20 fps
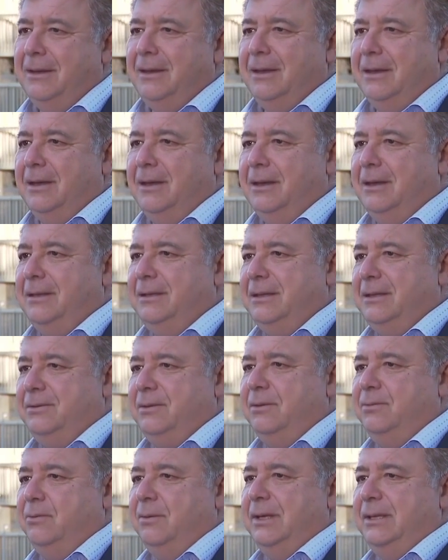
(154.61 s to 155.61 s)
Uh, at,
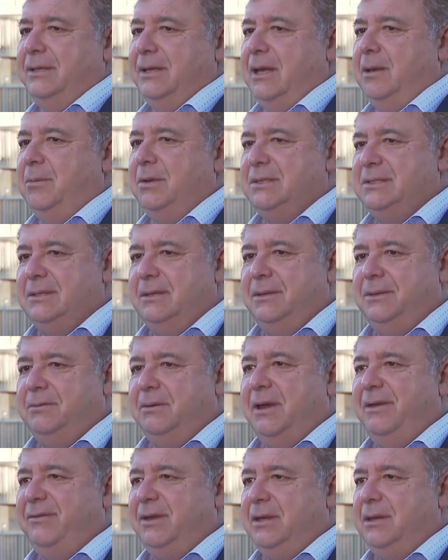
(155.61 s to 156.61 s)
at, one time it was a
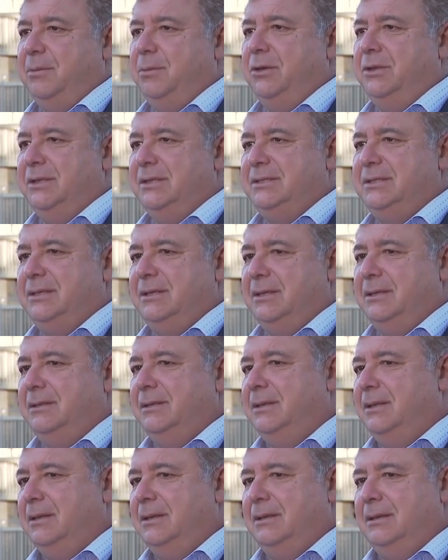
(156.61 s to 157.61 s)
thriving community, and
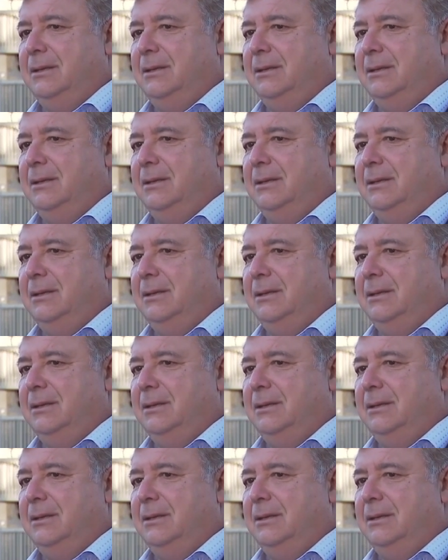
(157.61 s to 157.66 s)
uh,